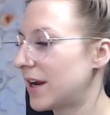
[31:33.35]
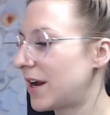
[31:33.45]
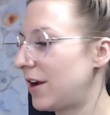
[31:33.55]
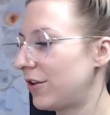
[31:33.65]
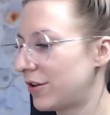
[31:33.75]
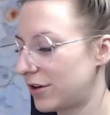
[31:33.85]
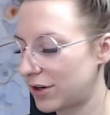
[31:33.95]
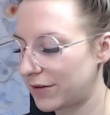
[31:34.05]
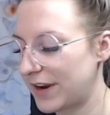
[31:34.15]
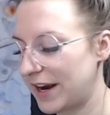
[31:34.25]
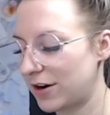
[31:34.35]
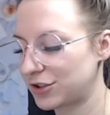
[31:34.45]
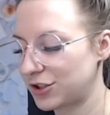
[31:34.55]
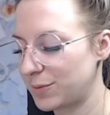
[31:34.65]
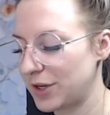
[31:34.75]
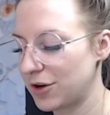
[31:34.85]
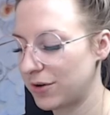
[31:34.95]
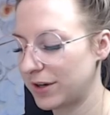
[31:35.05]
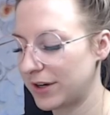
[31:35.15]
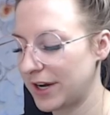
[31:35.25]
color, of hair should be
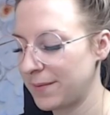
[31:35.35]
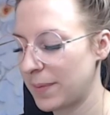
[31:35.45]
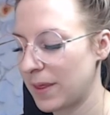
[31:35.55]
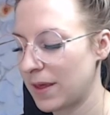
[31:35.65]
going, okay?